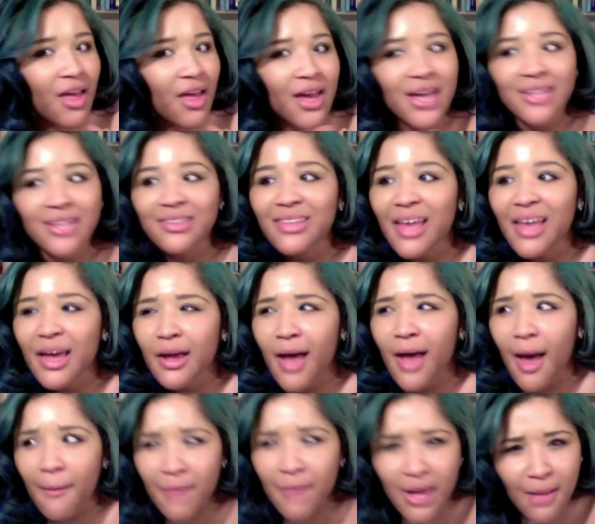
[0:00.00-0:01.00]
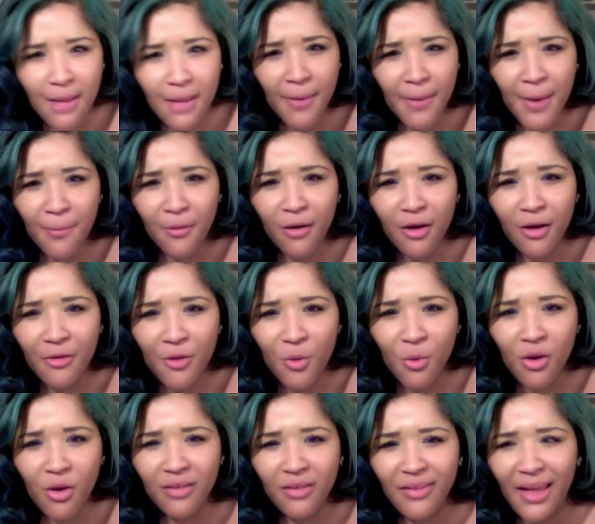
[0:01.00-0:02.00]
It's like, how many people are in the
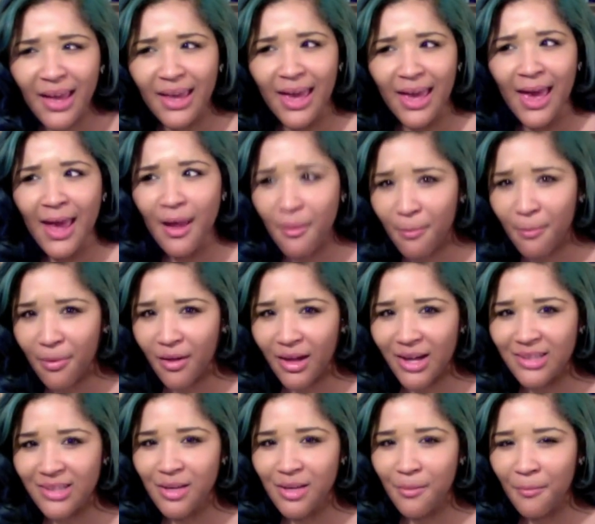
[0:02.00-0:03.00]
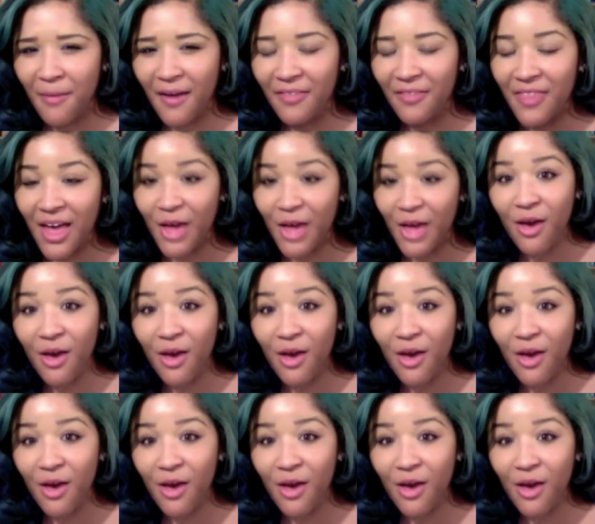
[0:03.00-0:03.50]
world? Like 8 billion or something like that?